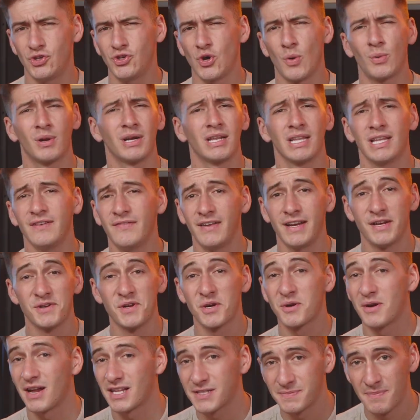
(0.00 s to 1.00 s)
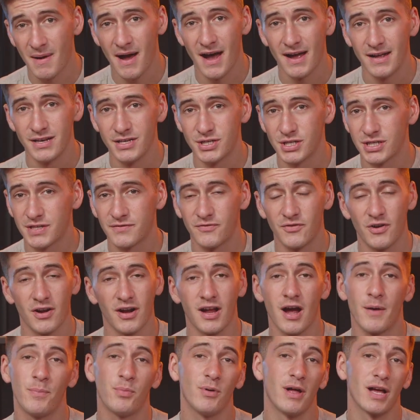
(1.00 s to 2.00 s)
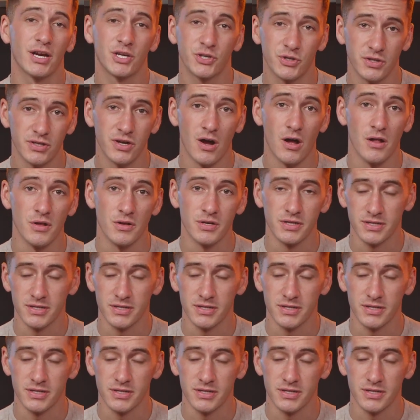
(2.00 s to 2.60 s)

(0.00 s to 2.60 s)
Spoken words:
don't want to leave any regrets behind just for a couple extra dollars.